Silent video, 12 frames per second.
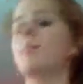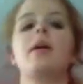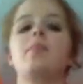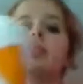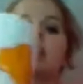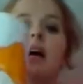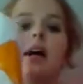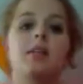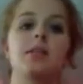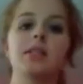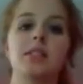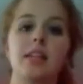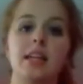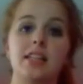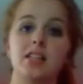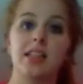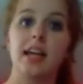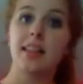paper towels and I
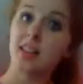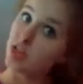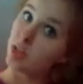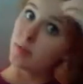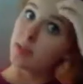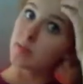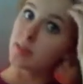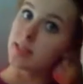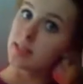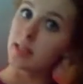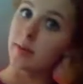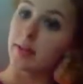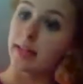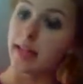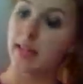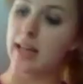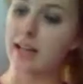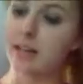just got the cheapest ones. They were like
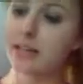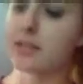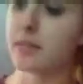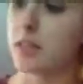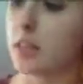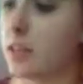a dollar. So